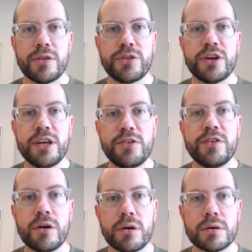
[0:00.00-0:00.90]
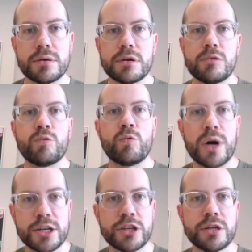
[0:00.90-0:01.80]
that is not
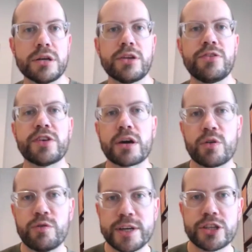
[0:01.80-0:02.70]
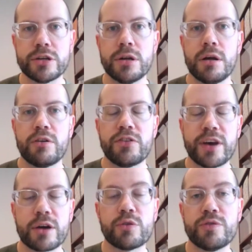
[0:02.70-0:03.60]
Russian and
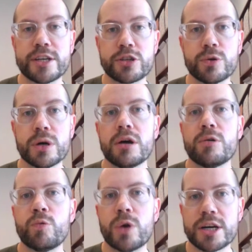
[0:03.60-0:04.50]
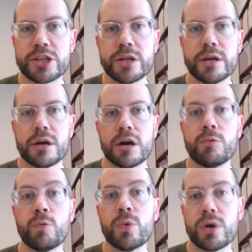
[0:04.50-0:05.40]
sacrificial, Russian
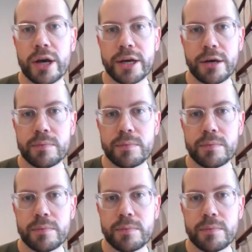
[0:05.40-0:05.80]
and warlike.